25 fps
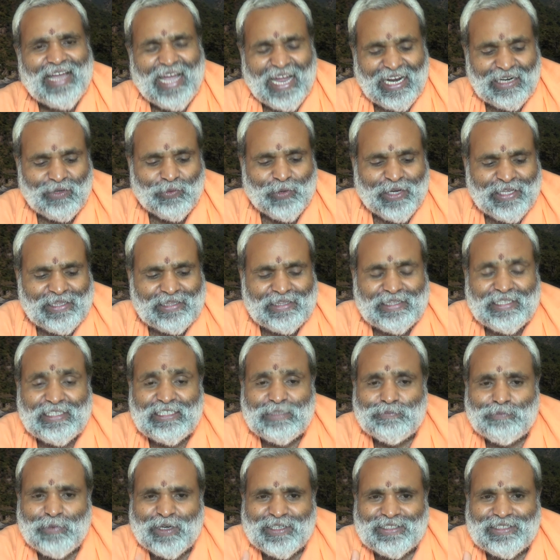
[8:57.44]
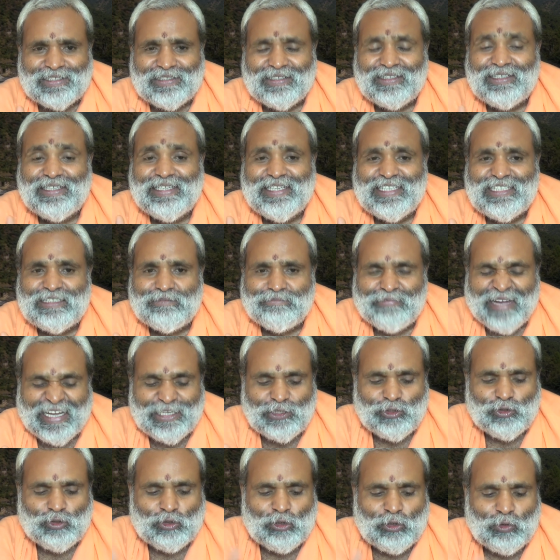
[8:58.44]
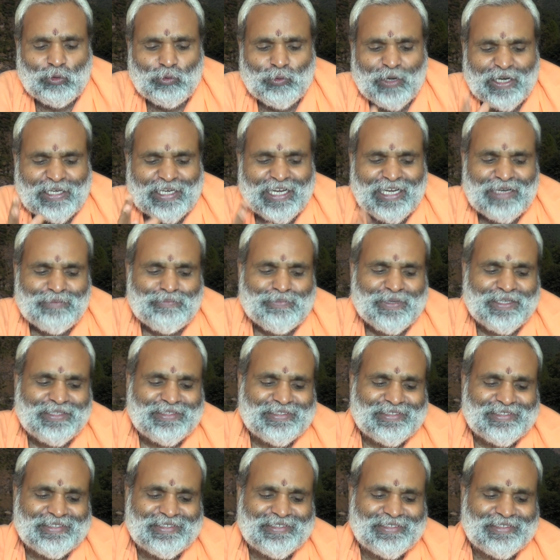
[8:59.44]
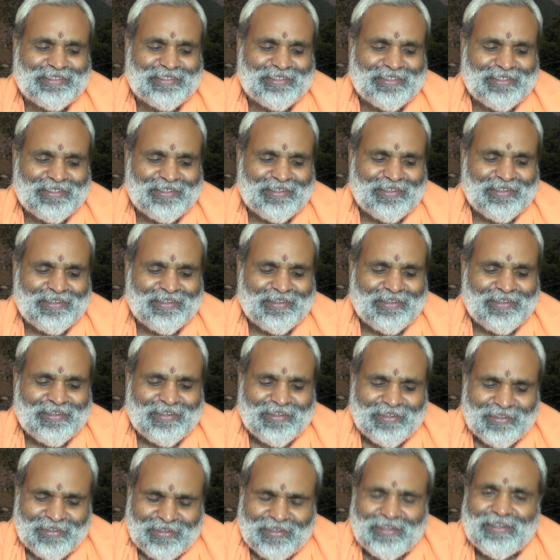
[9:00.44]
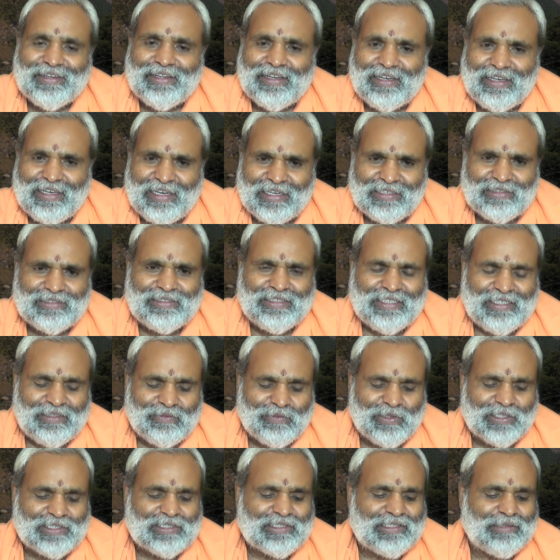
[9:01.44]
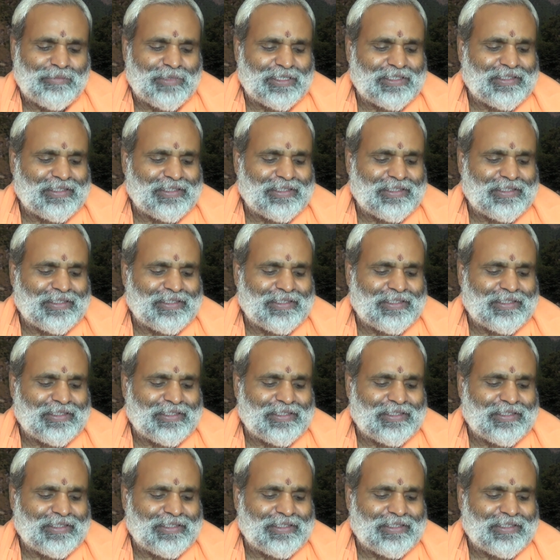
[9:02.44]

And when this person is matured, what happens? Let us read verse number